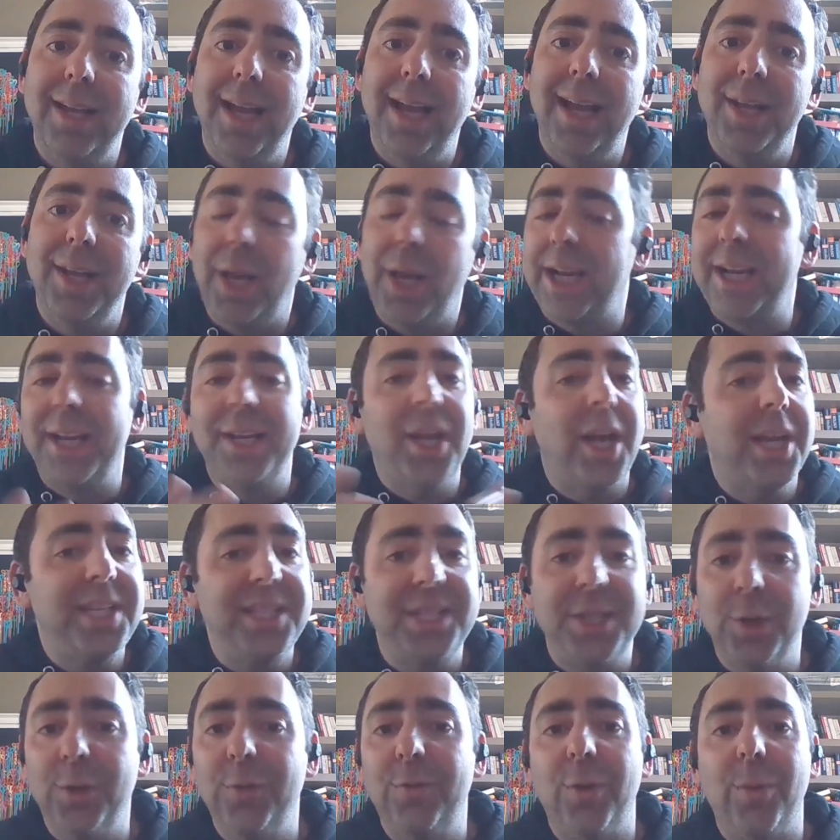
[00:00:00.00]
had. Yeah, like, like
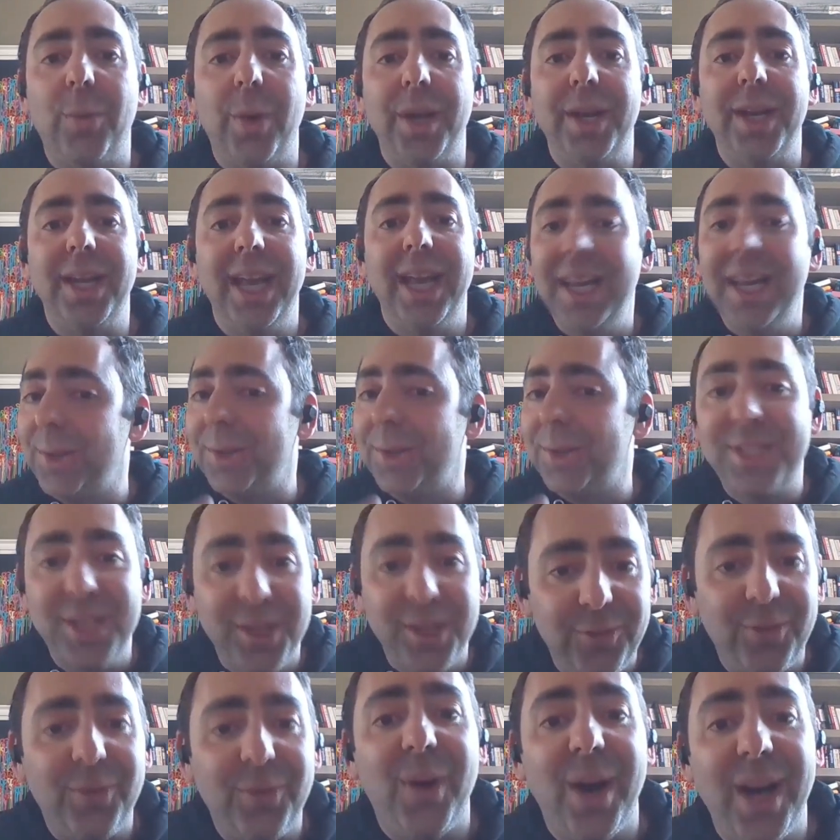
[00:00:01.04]
silver one, yeah. a little
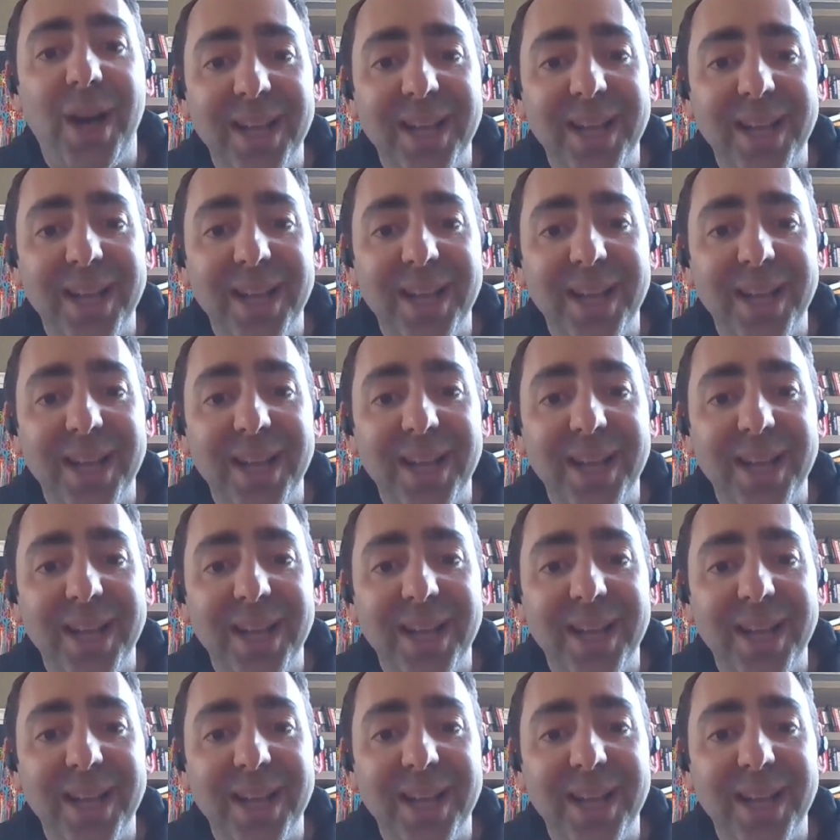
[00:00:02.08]
silver yeah.